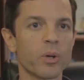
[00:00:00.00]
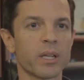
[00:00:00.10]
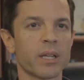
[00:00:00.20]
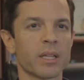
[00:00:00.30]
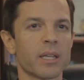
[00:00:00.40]

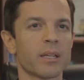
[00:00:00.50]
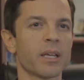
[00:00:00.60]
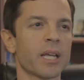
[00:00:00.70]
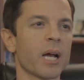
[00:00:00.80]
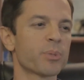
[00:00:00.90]

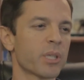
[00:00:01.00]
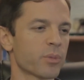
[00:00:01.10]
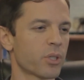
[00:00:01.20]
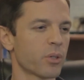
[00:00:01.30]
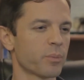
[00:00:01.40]
it helps
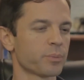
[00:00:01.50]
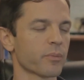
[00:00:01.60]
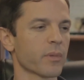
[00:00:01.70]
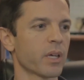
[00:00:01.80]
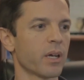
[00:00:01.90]
them to
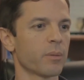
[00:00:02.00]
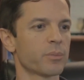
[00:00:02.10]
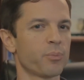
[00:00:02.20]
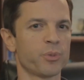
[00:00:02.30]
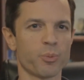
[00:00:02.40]

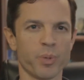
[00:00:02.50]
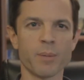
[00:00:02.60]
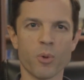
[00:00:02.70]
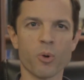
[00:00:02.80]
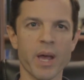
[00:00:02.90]

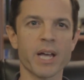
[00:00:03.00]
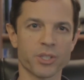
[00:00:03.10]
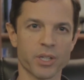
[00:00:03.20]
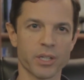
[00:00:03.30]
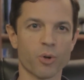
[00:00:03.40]
be more
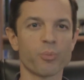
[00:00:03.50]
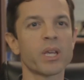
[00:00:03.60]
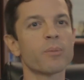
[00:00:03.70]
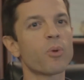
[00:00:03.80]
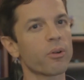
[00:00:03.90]
masculine or
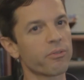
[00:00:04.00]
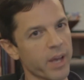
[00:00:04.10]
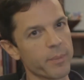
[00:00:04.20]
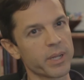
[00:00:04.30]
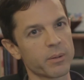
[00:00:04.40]
be more
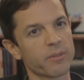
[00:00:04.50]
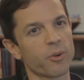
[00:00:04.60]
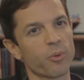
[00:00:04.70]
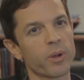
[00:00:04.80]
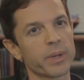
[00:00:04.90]
feminine if
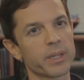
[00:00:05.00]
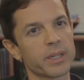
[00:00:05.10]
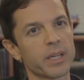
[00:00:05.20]
they're women.